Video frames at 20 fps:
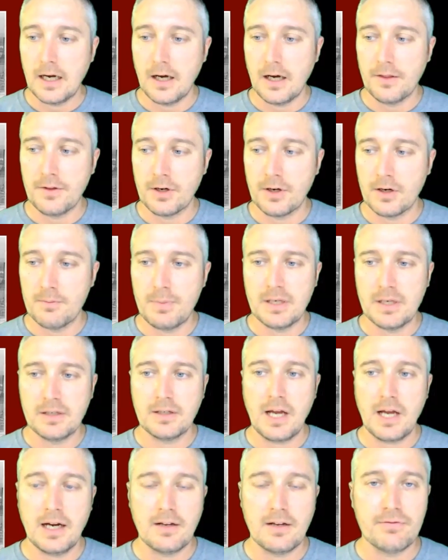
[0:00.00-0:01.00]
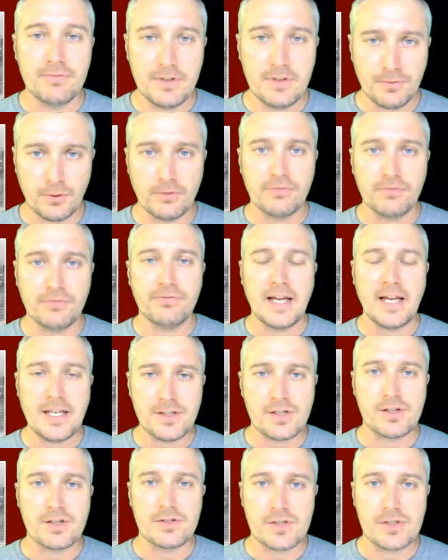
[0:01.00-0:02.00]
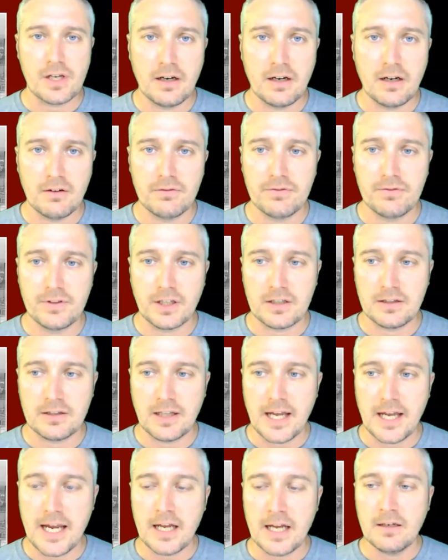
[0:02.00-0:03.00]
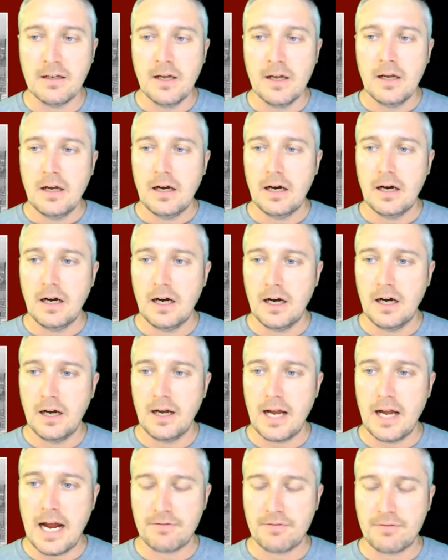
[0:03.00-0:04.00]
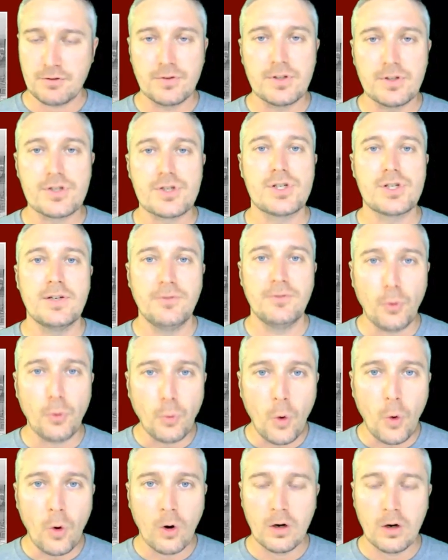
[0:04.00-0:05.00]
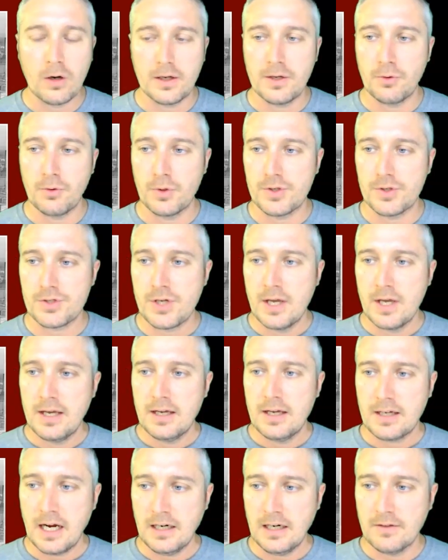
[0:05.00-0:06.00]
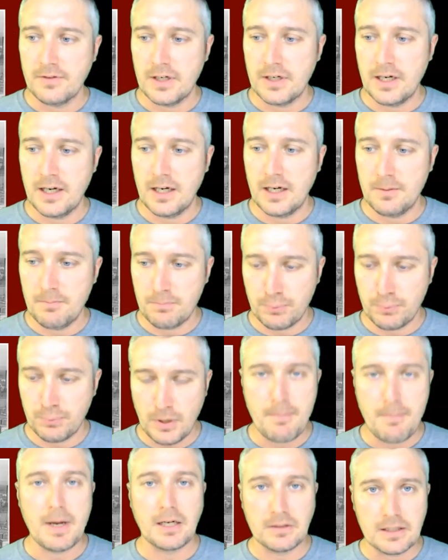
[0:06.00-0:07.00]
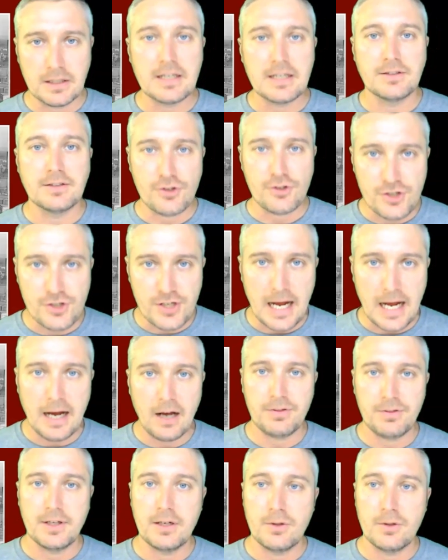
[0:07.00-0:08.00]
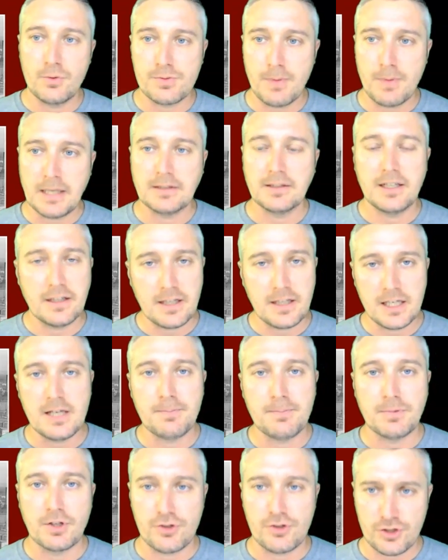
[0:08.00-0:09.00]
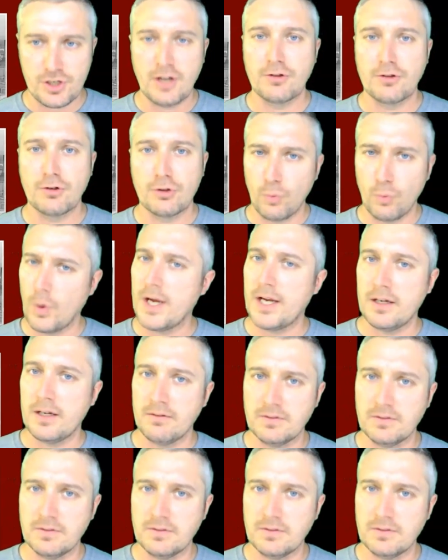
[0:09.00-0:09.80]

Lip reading: There have been kind of different phases of the Klan. After the Civil War, it was kind of primarily in the South, and it was mainly to keep the Southern way of